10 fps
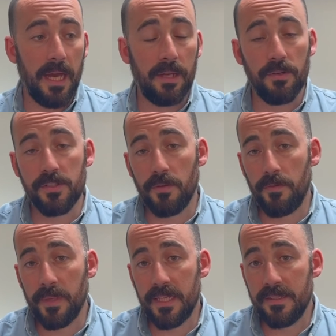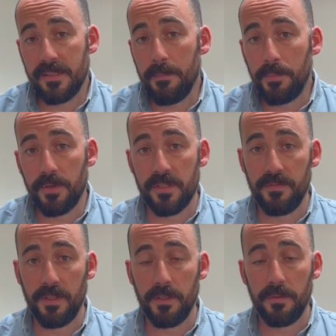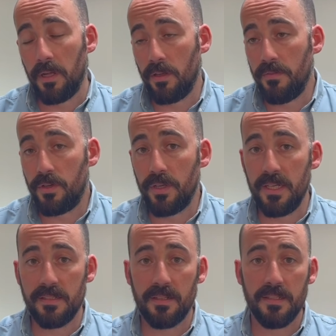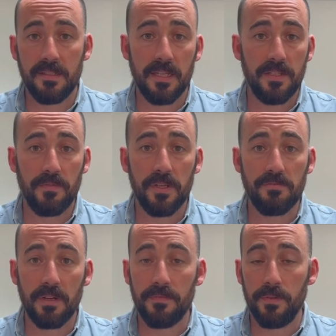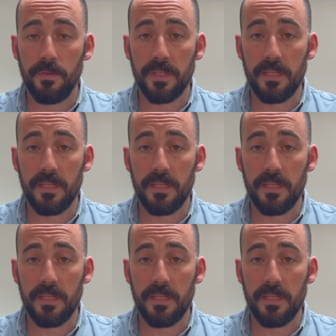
And also from the consent point of view, a lot of cookies are consented very straightforward.